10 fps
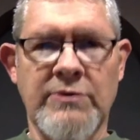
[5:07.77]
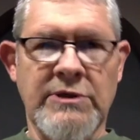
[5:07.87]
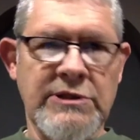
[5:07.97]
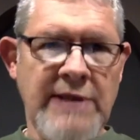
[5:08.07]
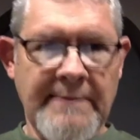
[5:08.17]

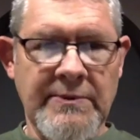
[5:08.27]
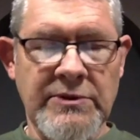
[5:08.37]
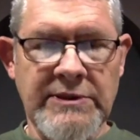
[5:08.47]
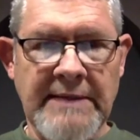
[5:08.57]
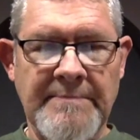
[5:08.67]

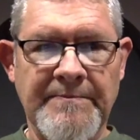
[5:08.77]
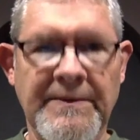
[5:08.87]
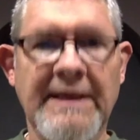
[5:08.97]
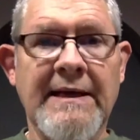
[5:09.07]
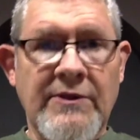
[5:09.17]
discipleship.
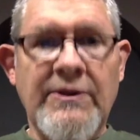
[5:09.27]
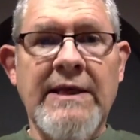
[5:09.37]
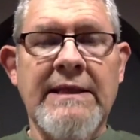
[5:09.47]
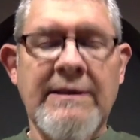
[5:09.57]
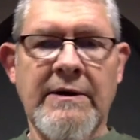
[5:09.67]

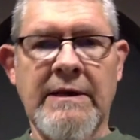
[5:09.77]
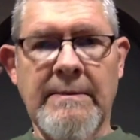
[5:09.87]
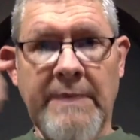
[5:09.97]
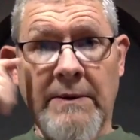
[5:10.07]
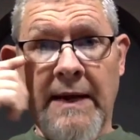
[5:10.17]
Then they're going to
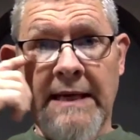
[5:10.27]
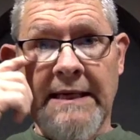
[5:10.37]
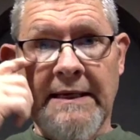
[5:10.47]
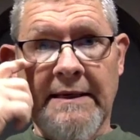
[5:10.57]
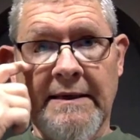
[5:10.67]
be
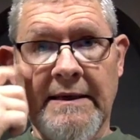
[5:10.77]
ready.